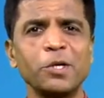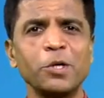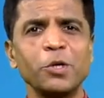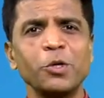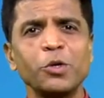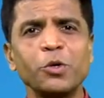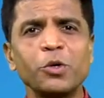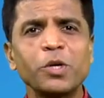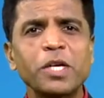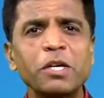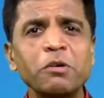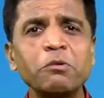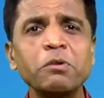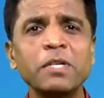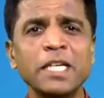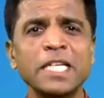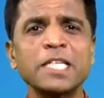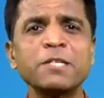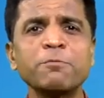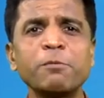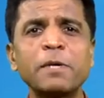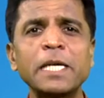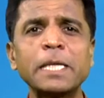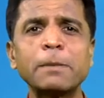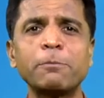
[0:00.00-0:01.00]
You give
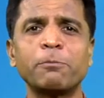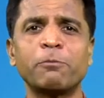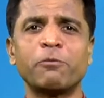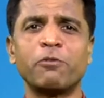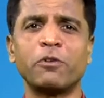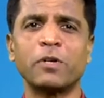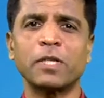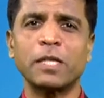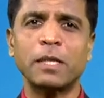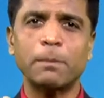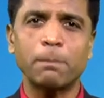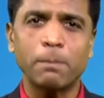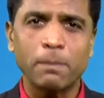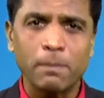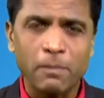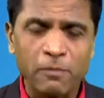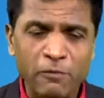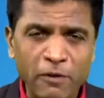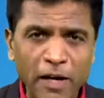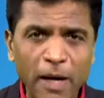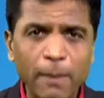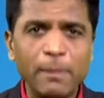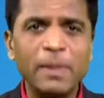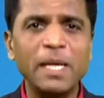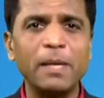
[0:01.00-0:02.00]
respect for the
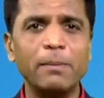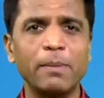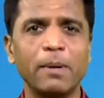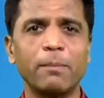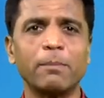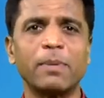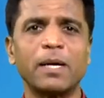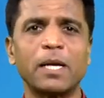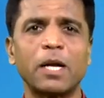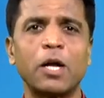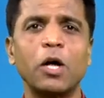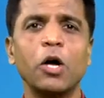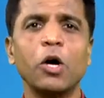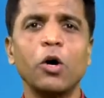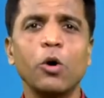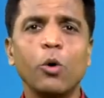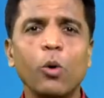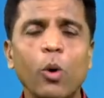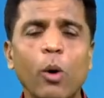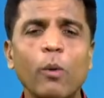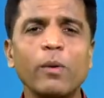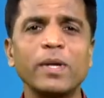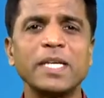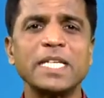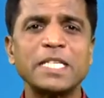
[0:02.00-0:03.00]
family member,
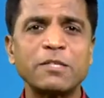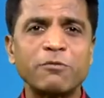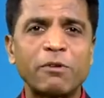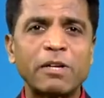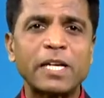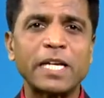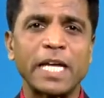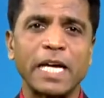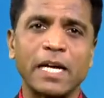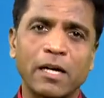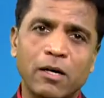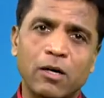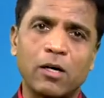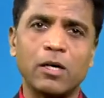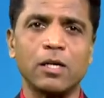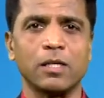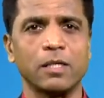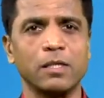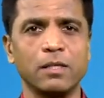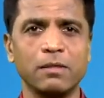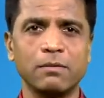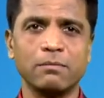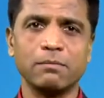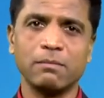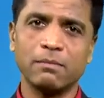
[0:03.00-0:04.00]
whoever is working
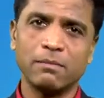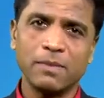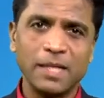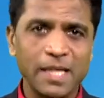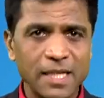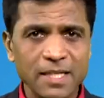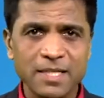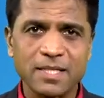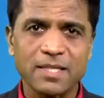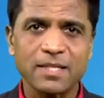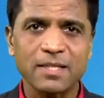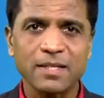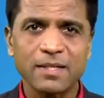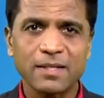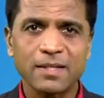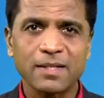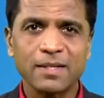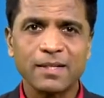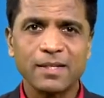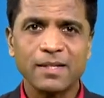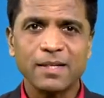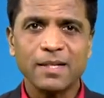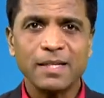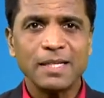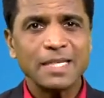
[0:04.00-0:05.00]
hard. Yes?
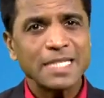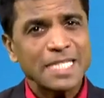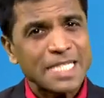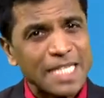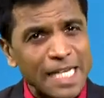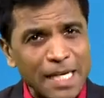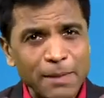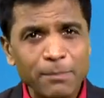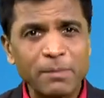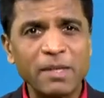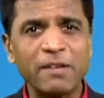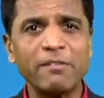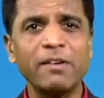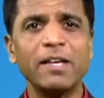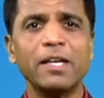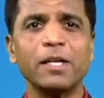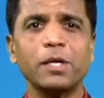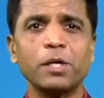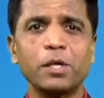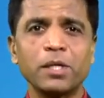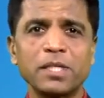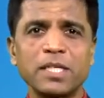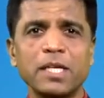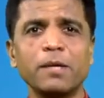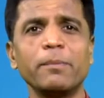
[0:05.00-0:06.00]
Same the
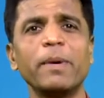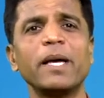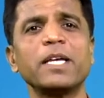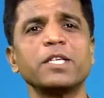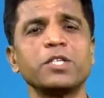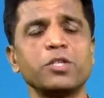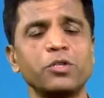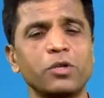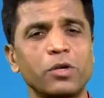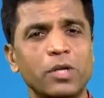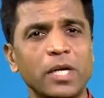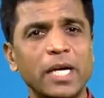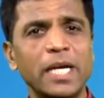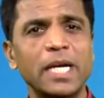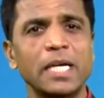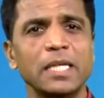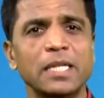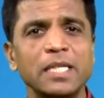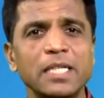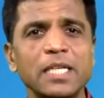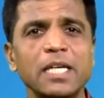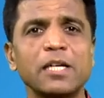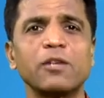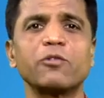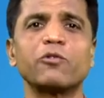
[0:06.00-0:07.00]
way, imagine you are having
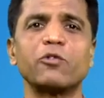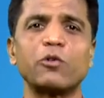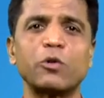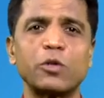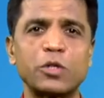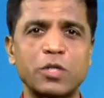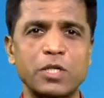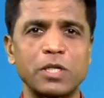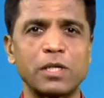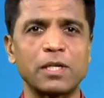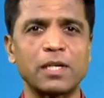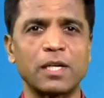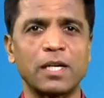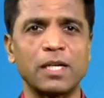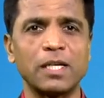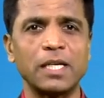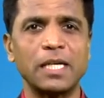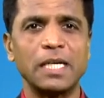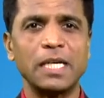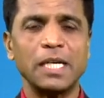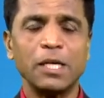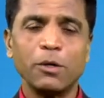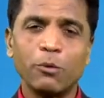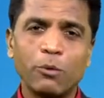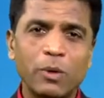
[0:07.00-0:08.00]
3 or 4 children,
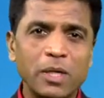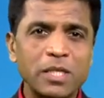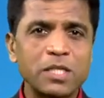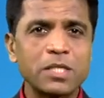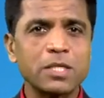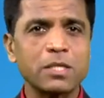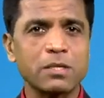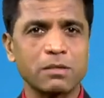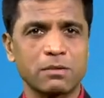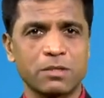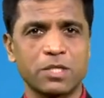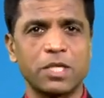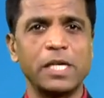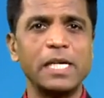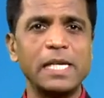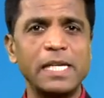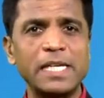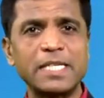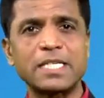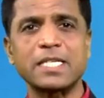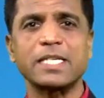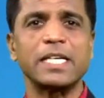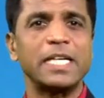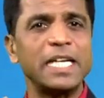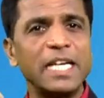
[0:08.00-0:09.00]
one child
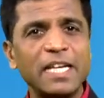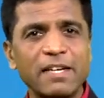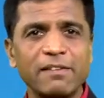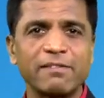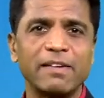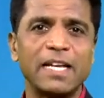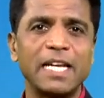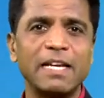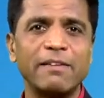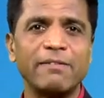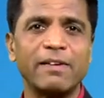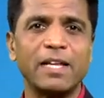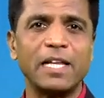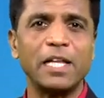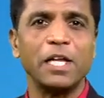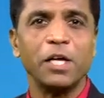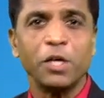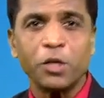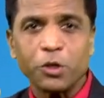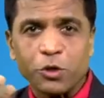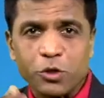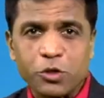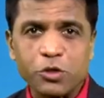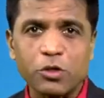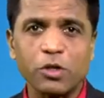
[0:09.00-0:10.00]
is studying very well,
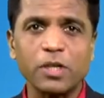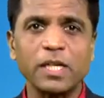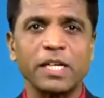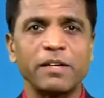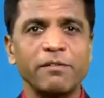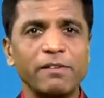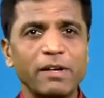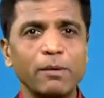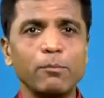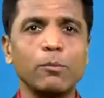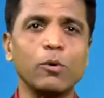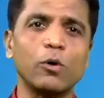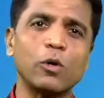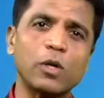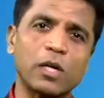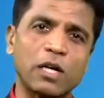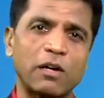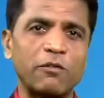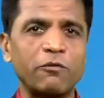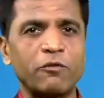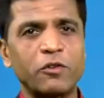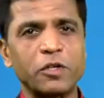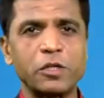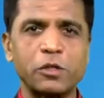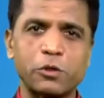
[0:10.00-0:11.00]
you start giving more
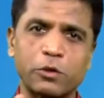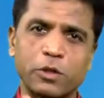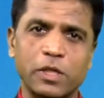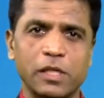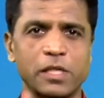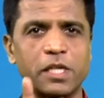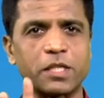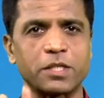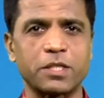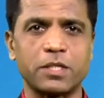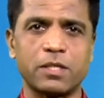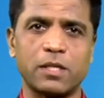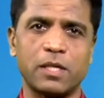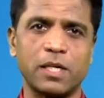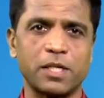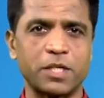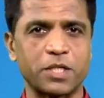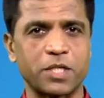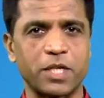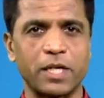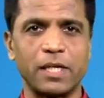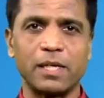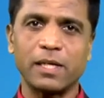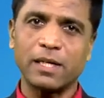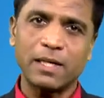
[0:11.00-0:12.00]
comfort to that
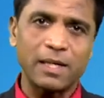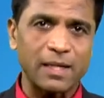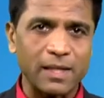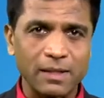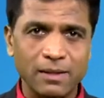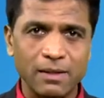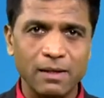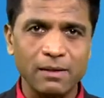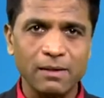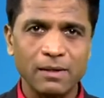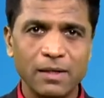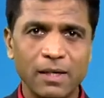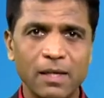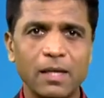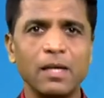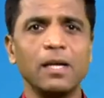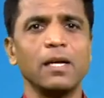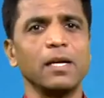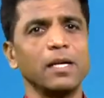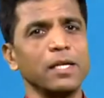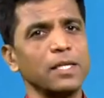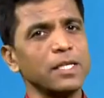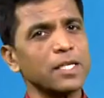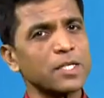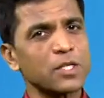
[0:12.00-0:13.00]
child. Correct, na?
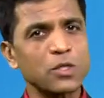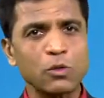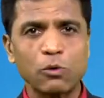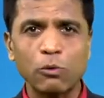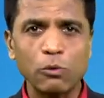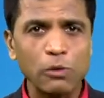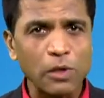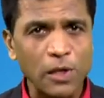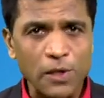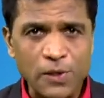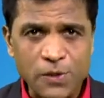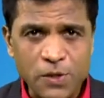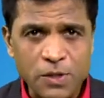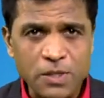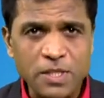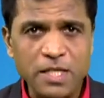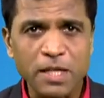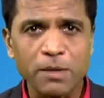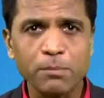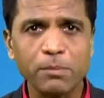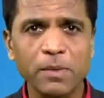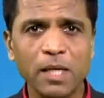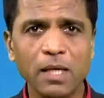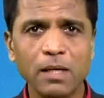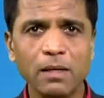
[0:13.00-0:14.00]
In the school also
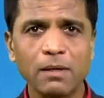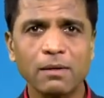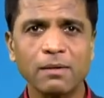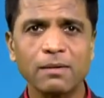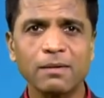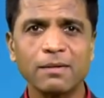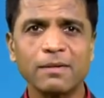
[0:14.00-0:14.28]
same thing.